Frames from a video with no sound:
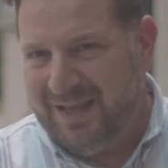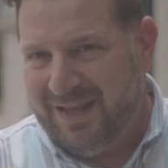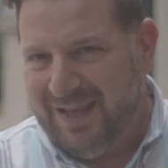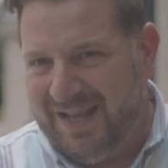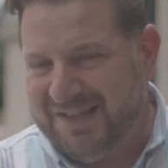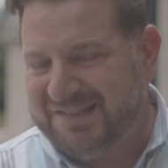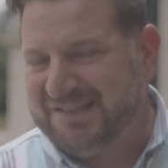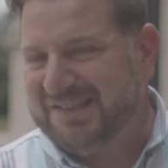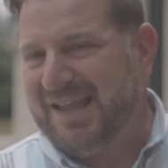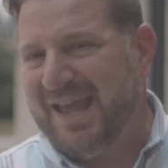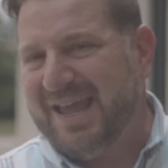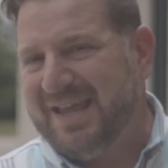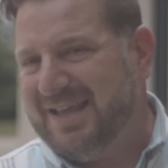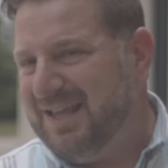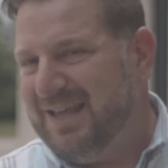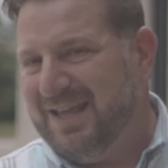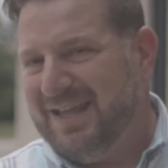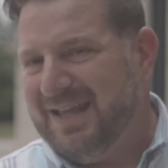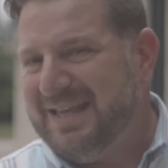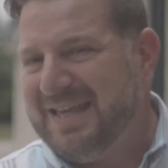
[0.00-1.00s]
It's
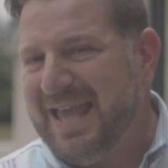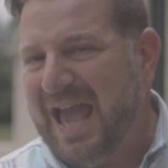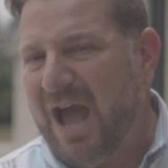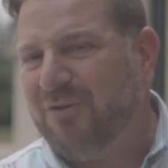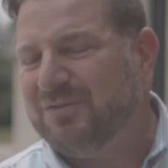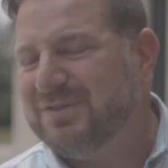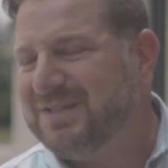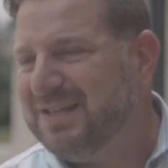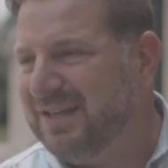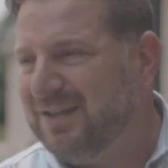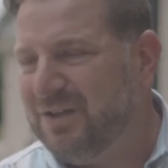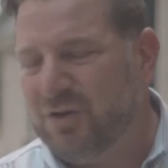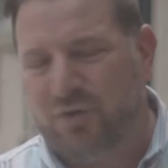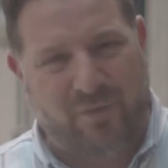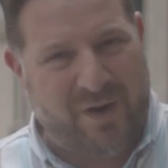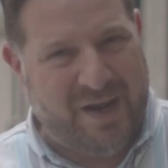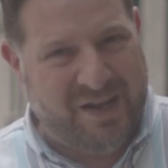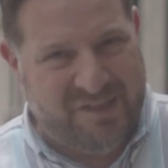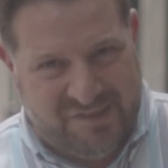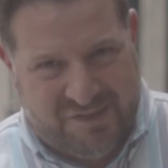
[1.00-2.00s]
like counting
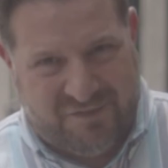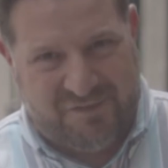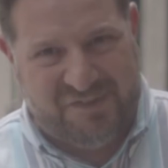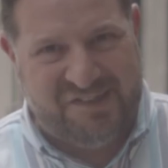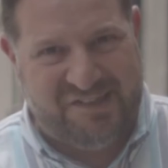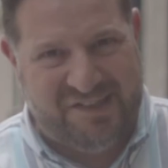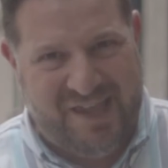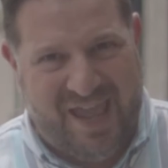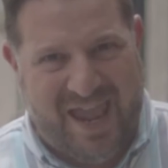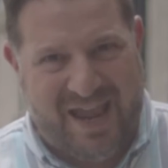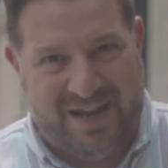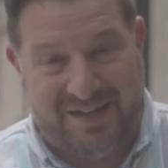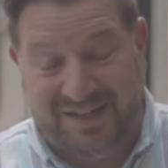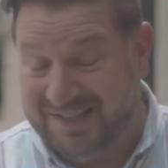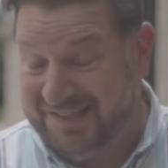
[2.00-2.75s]
grains of sand.